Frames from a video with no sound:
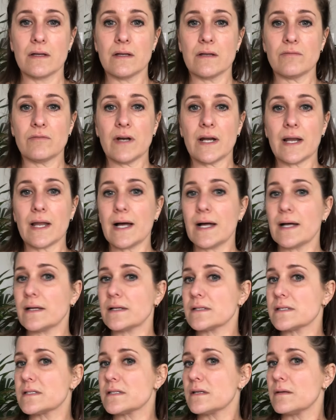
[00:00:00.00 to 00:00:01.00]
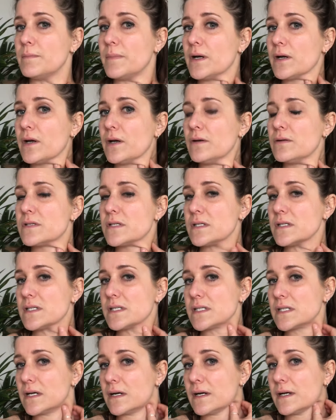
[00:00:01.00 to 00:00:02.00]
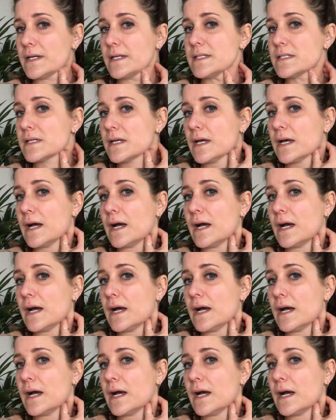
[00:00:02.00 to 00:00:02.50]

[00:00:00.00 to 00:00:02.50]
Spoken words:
relax, but go to the side